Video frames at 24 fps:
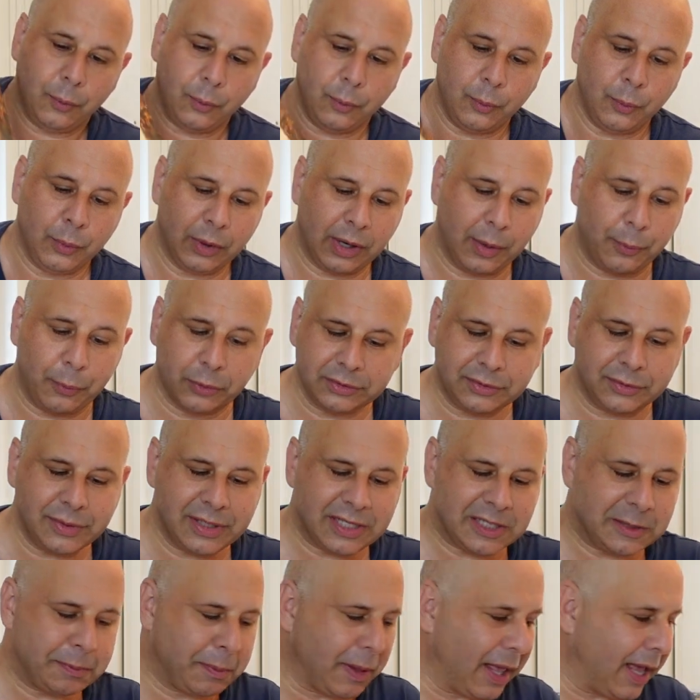what I want to
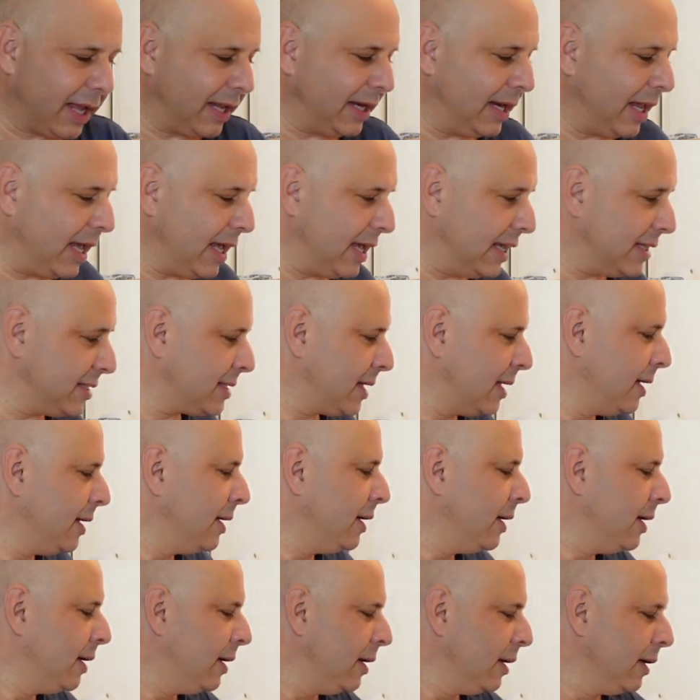explain is,
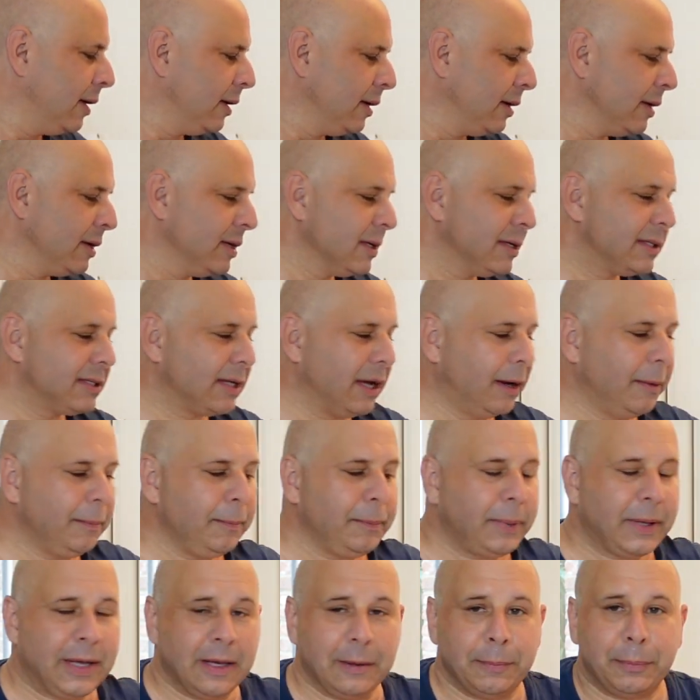
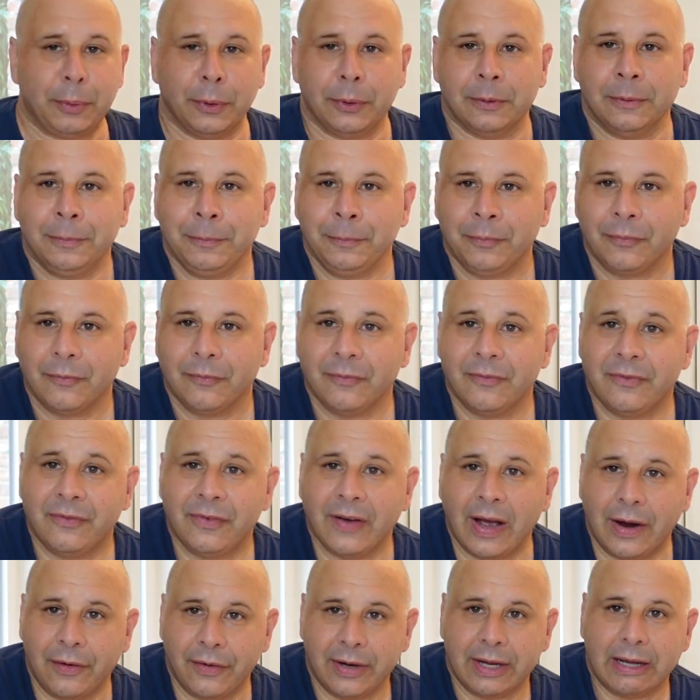some people
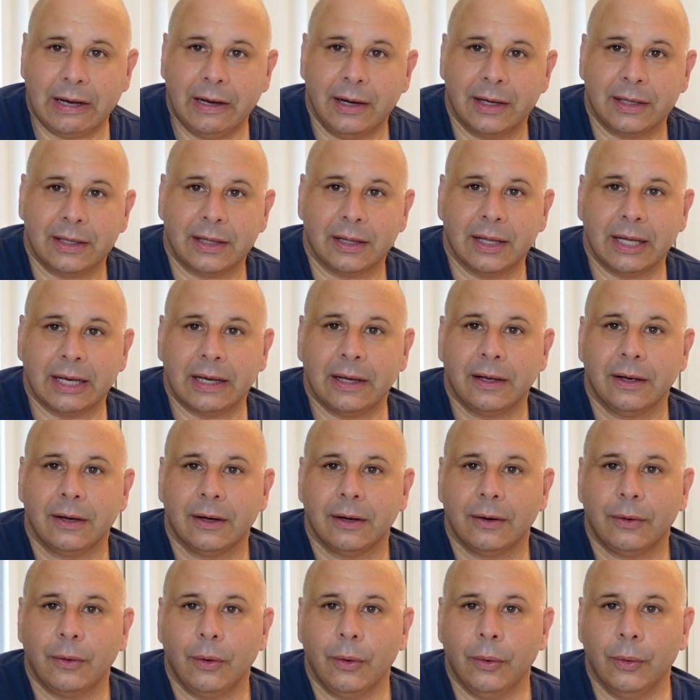very kindly
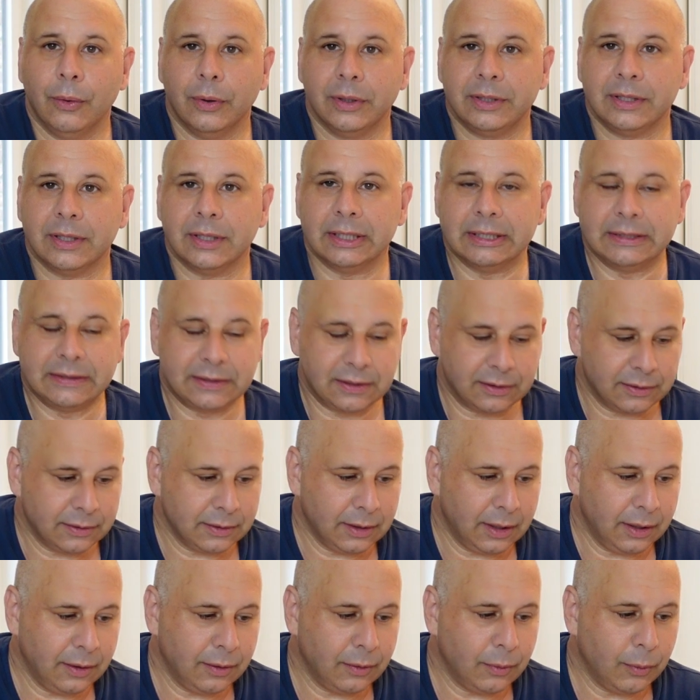ordered
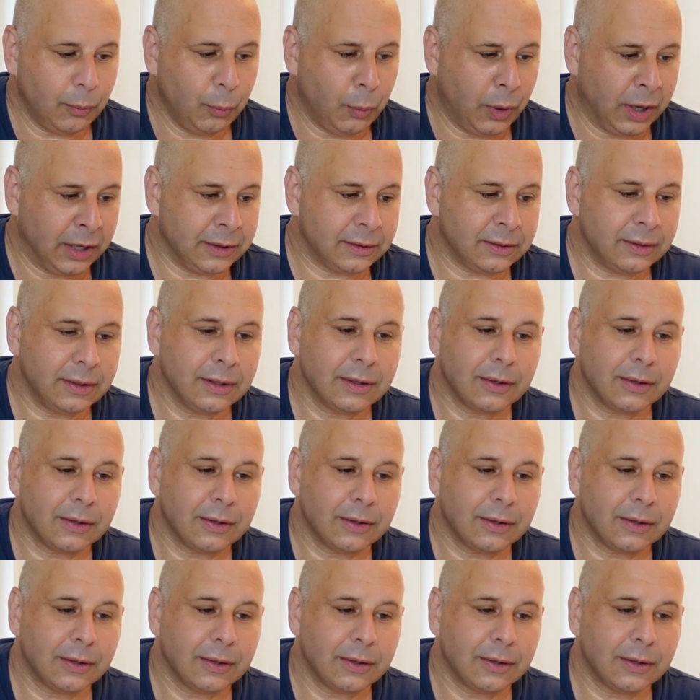a